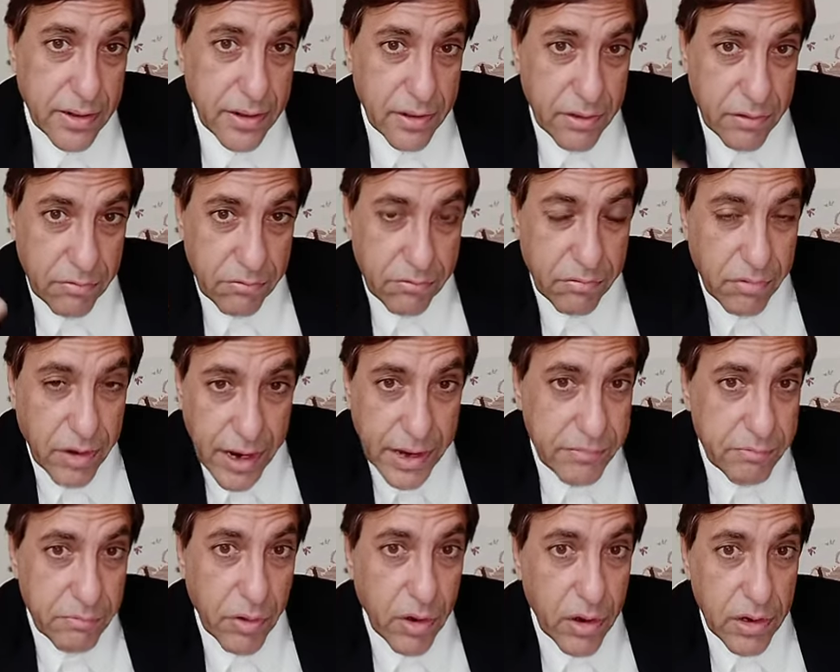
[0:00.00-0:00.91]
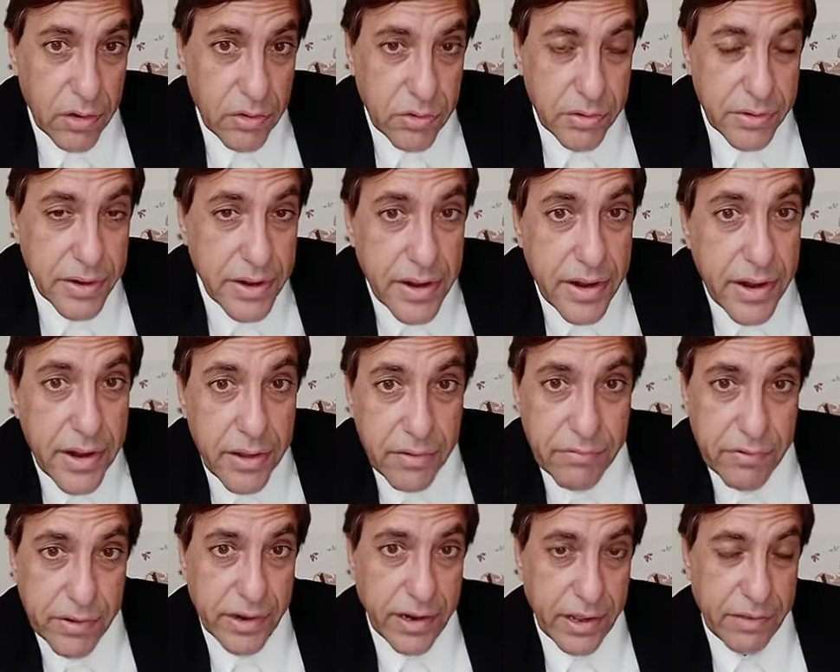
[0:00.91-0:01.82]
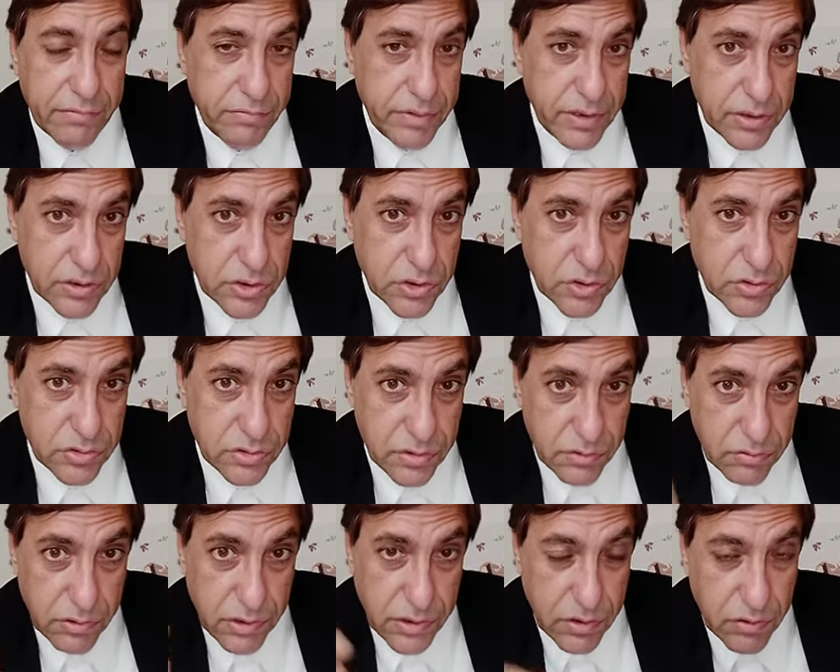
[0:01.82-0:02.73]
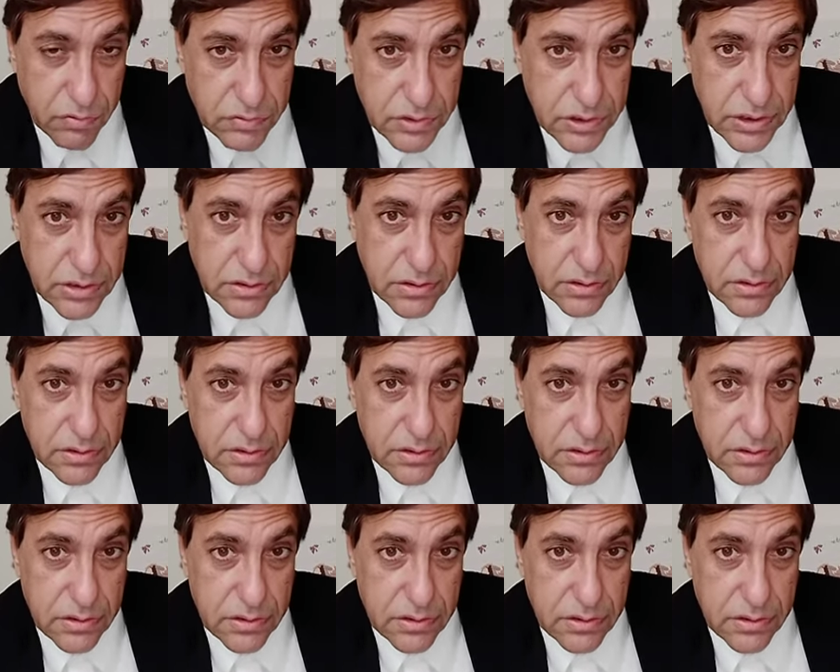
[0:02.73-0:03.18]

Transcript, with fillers: why Paul could never have been chosen one of Jesus.